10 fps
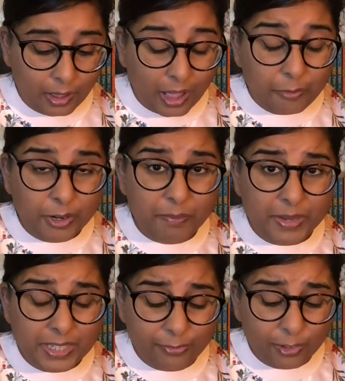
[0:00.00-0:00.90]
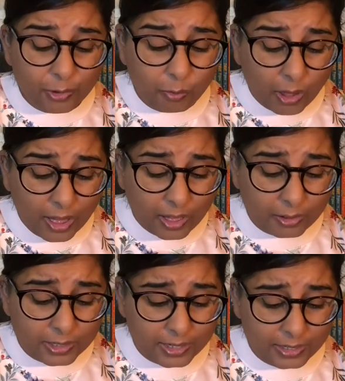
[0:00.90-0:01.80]
I wouldn't miss it for the
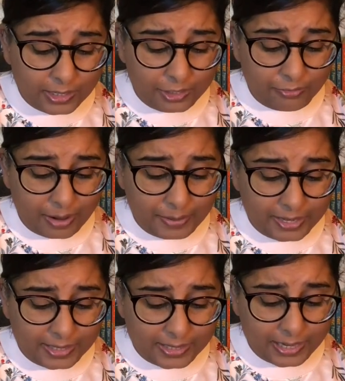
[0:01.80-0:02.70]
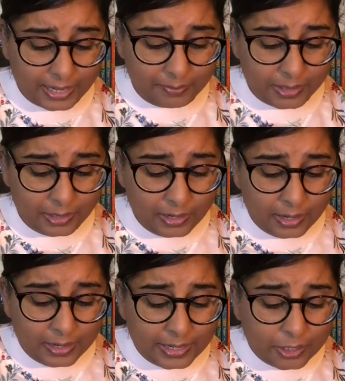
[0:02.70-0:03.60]
world, Little Rabbit exclaimed.
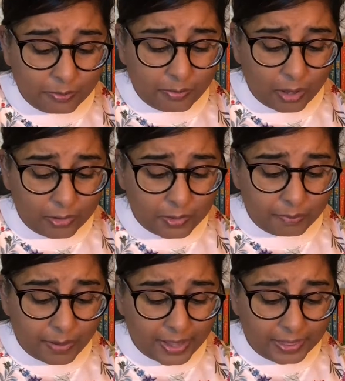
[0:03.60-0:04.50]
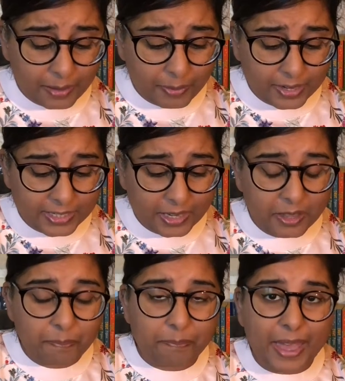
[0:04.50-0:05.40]
Little Mole's birthday parties are
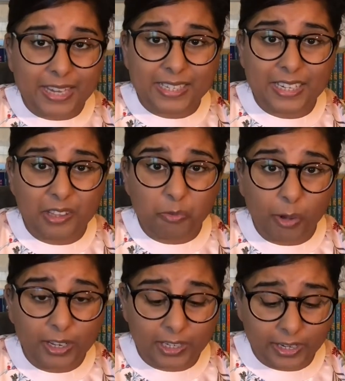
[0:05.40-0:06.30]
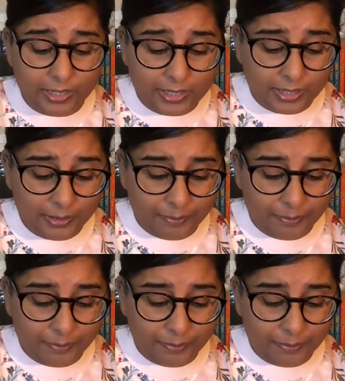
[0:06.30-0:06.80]
the best in the woodland.